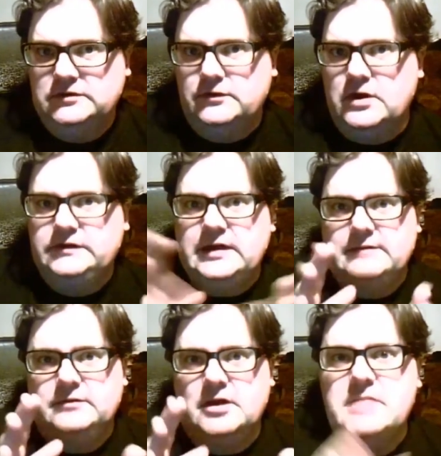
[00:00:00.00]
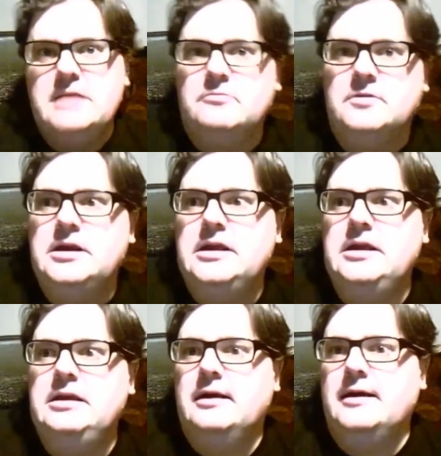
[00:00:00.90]
devices have low
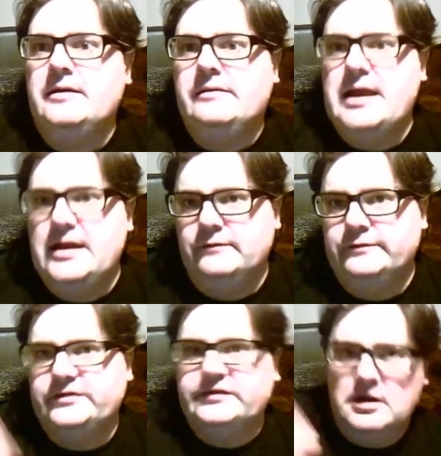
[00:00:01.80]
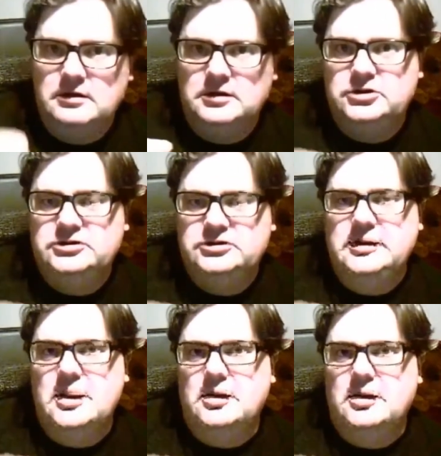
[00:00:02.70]
memory, have usually
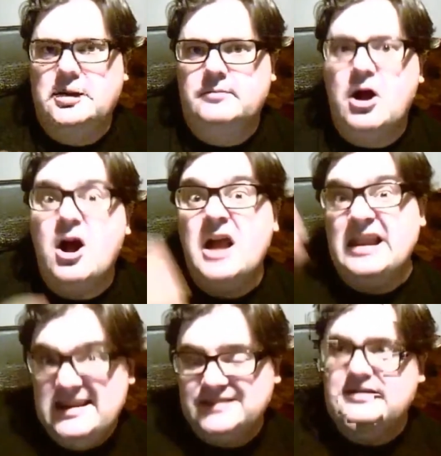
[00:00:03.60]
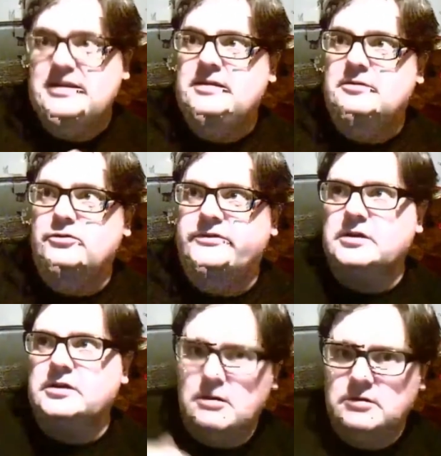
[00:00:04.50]
high latency,
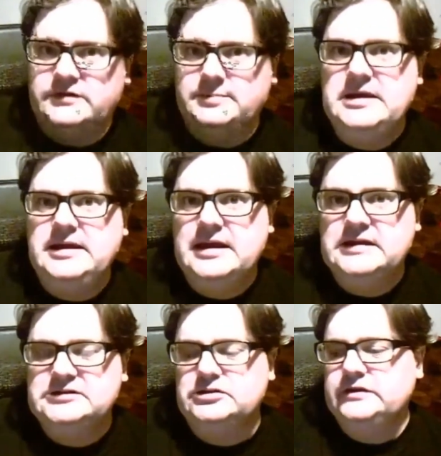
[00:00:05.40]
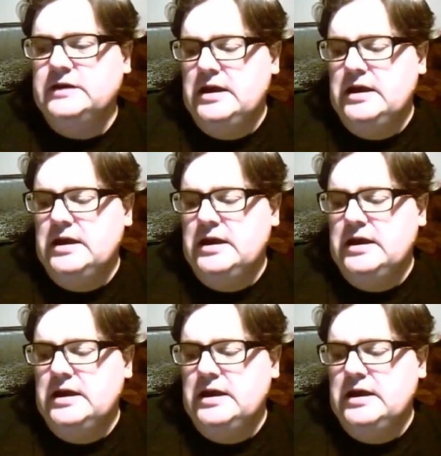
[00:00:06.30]
also lower speed connections,